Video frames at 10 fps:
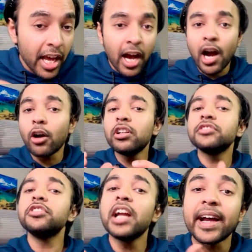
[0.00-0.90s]
how
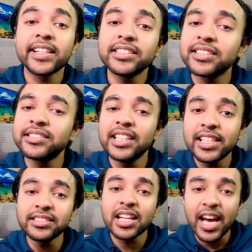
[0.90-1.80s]
does your adjacency
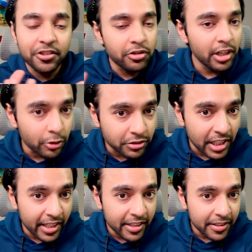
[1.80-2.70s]
list actually look
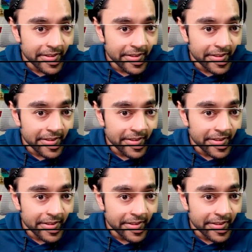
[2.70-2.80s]
like?